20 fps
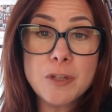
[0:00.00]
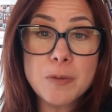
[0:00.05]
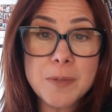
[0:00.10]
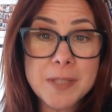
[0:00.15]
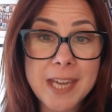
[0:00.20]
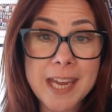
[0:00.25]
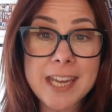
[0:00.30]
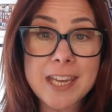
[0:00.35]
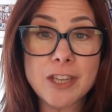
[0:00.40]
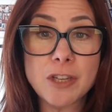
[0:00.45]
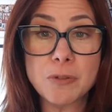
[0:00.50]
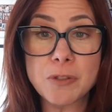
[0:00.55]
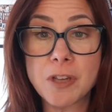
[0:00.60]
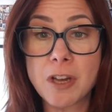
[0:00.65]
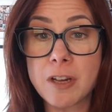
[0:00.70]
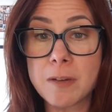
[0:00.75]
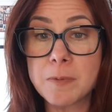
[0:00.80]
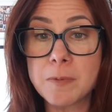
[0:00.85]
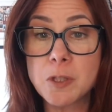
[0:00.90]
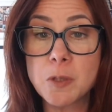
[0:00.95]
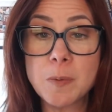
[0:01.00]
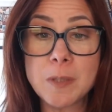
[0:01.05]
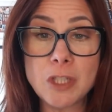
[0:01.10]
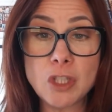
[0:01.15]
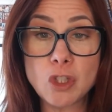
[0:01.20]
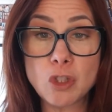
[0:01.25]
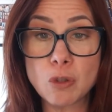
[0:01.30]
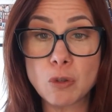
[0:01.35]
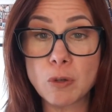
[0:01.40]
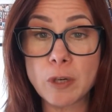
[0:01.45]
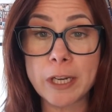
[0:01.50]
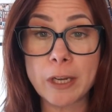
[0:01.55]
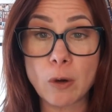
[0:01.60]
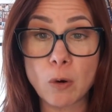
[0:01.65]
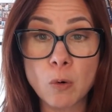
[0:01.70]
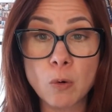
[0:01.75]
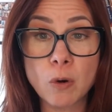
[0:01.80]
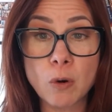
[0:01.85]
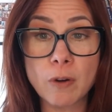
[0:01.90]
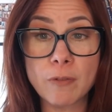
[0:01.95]
take your time to enjoy
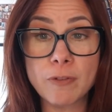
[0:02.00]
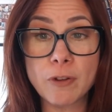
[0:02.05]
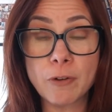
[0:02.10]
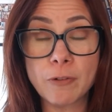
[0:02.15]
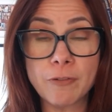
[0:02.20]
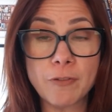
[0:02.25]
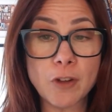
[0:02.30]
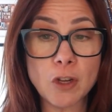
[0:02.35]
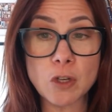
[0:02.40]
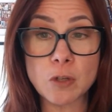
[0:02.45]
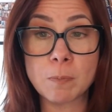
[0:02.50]
all of your food